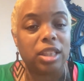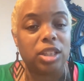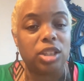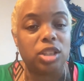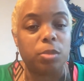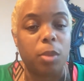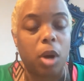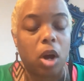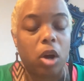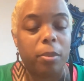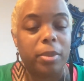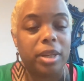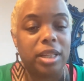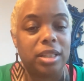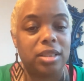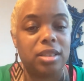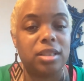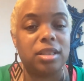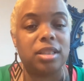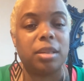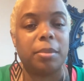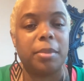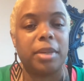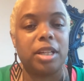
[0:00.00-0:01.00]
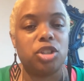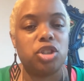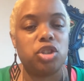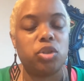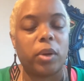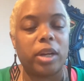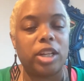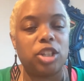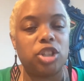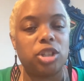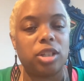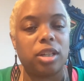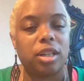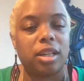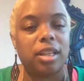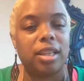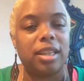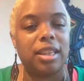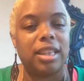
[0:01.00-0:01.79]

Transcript: The Small Business Administration.